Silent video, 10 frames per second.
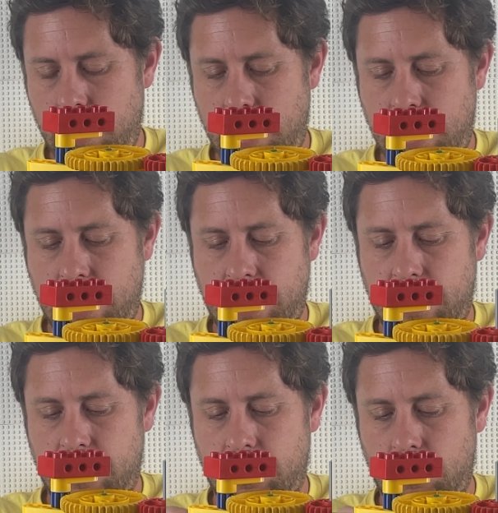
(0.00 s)
And
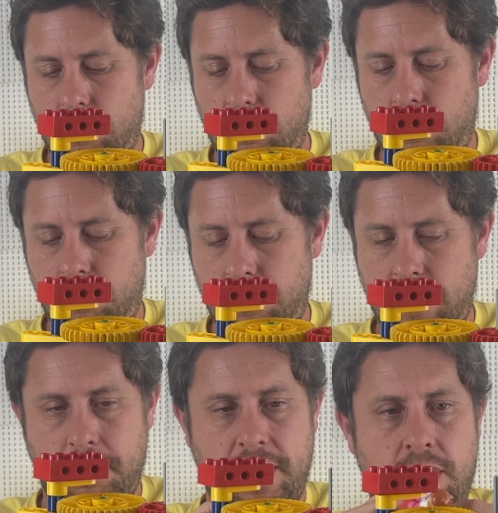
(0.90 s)
there
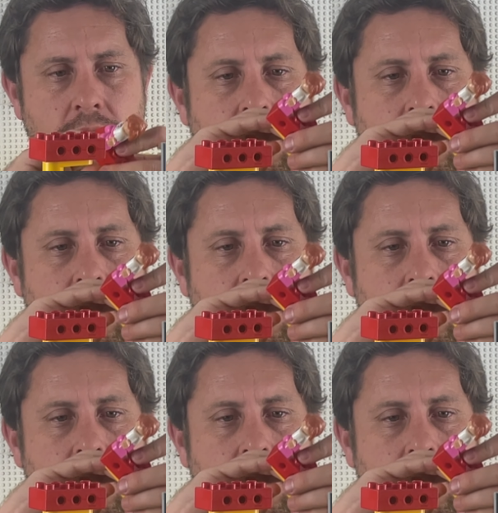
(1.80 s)
we go,